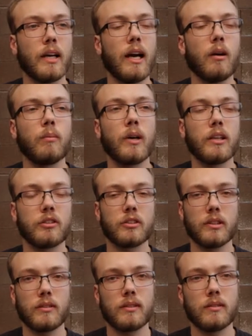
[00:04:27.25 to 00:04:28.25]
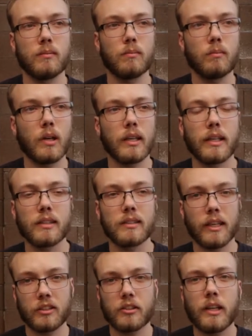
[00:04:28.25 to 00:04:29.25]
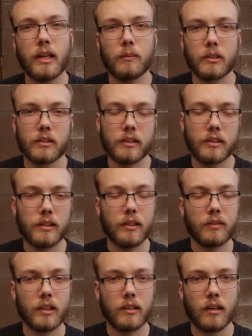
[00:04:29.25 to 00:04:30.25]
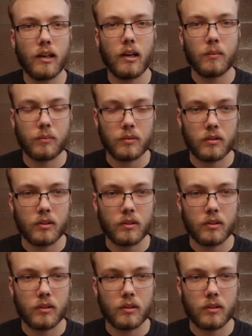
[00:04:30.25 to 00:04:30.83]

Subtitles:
how much money / time you're giving up